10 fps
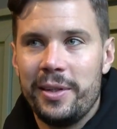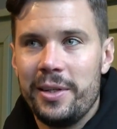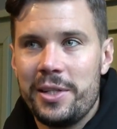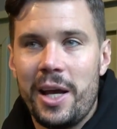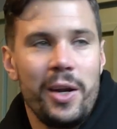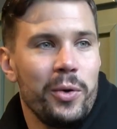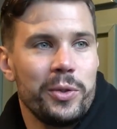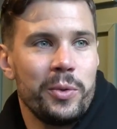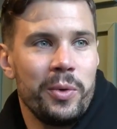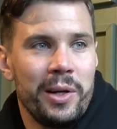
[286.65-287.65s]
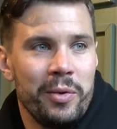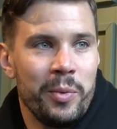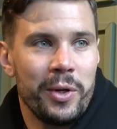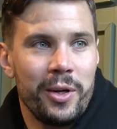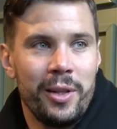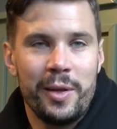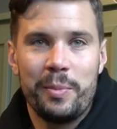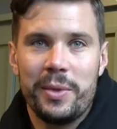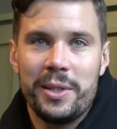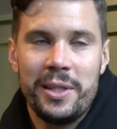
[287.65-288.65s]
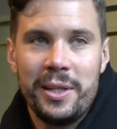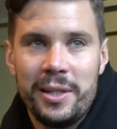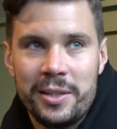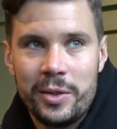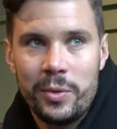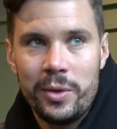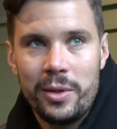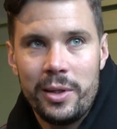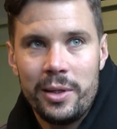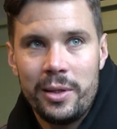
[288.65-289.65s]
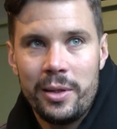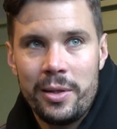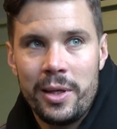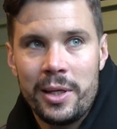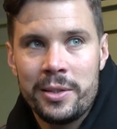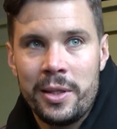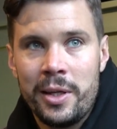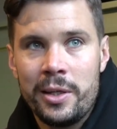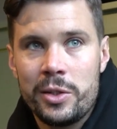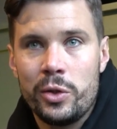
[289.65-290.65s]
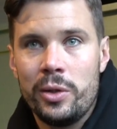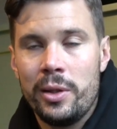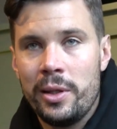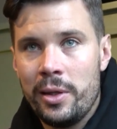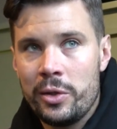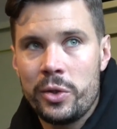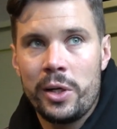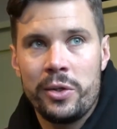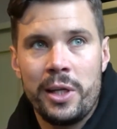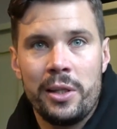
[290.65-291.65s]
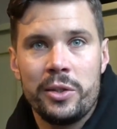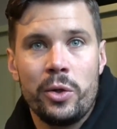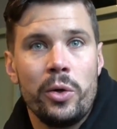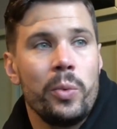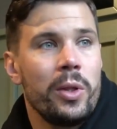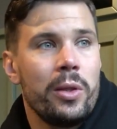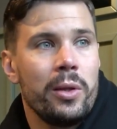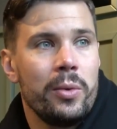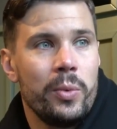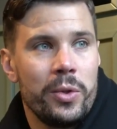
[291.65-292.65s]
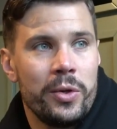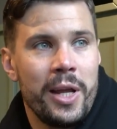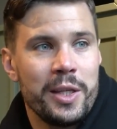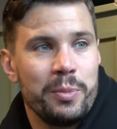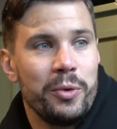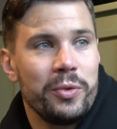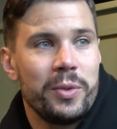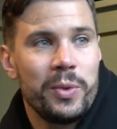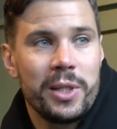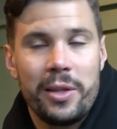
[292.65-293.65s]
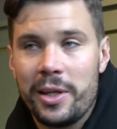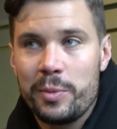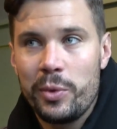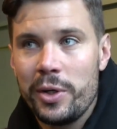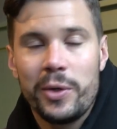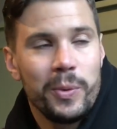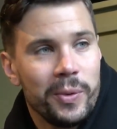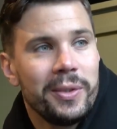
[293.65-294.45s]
shadows, or whatever you want to call them, and so the thing is that they try to tell the story with their dance moves, which I think is pretty cool.